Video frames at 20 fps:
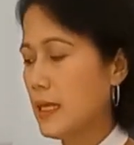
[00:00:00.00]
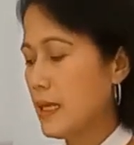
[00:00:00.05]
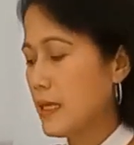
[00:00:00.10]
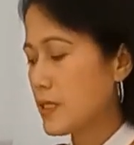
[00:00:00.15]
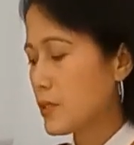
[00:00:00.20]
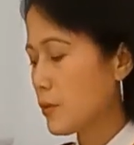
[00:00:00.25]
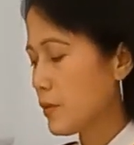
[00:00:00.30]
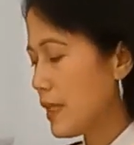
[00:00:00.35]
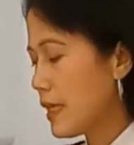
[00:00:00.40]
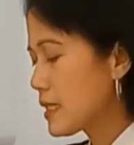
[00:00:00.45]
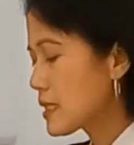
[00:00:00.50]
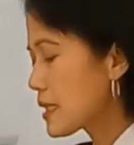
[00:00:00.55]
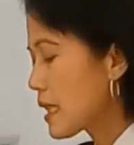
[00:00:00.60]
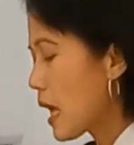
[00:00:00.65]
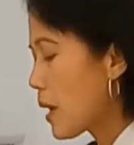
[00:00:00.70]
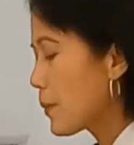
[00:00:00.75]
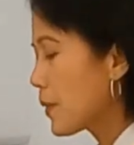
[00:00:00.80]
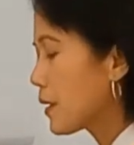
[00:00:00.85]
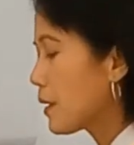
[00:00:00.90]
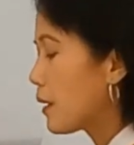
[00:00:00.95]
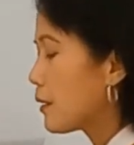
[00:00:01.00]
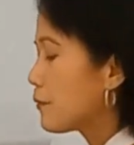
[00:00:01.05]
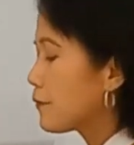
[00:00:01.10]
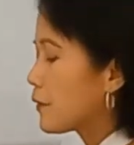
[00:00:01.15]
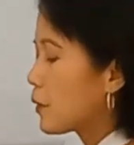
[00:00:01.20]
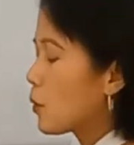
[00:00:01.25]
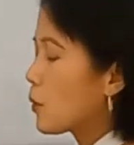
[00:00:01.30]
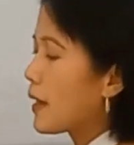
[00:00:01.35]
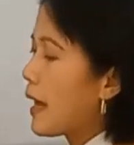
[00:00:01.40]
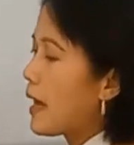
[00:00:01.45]
So this laminar
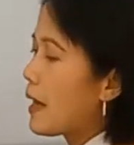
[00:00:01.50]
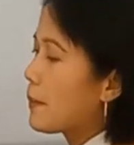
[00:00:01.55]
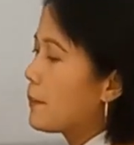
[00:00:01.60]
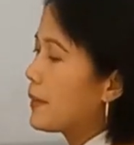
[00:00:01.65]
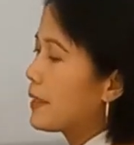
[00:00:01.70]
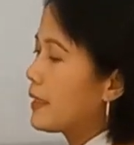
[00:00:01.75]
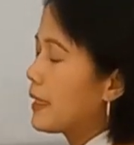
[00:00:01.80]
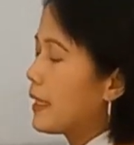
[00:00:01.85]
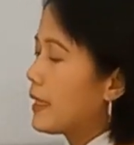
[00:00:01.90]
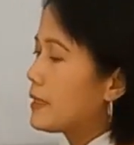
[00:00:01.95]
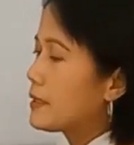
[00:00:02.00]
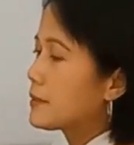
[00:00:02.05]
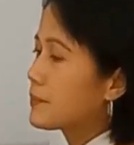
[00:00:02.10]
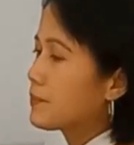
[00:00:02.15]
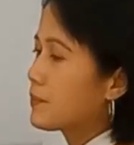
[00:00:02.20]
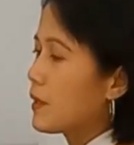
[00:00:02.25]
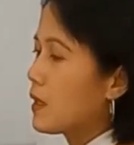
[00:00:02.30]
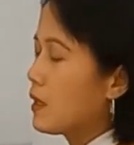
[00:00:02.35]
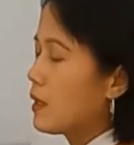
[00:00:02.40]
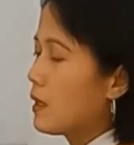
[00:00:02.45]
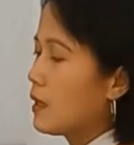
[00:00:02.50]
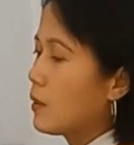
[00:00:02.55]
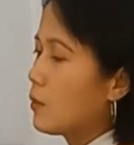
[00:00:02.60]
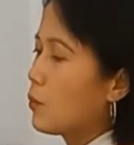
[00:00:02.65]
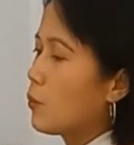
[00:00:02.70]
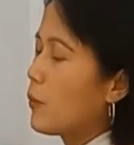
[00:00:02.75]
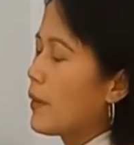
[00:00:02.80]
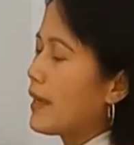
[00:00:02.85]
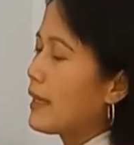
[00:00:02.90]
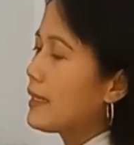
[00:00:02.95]
flow cabinet
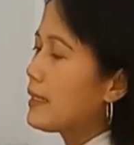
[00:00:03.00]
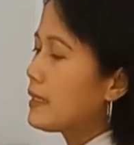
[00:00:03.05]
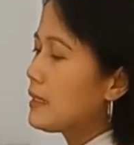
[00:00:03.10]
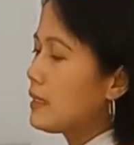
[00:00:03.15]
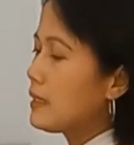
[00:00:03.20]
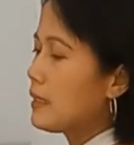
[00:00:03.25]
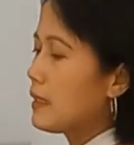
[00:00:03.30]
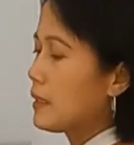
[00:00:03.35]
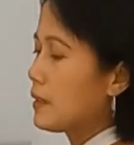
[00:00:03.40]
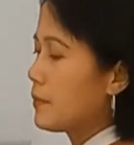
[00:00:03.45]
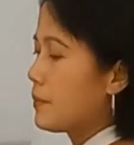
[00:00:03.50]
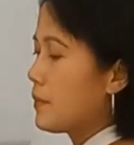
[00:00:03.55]
will